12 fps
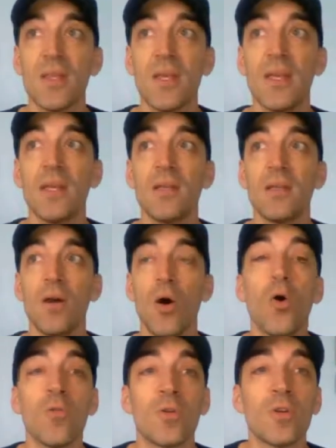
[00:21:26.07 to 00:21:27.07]
in
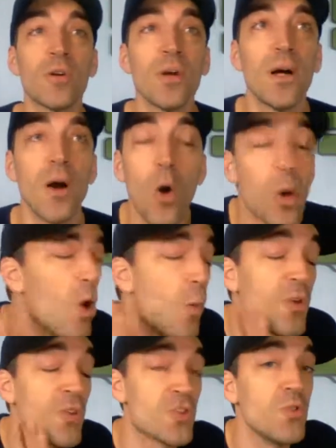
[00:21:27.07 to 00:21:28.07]
over
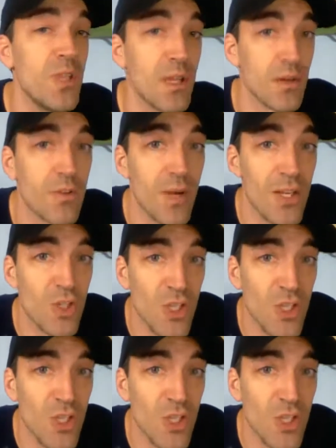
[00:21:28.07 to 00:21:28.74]
almost 2 years, right?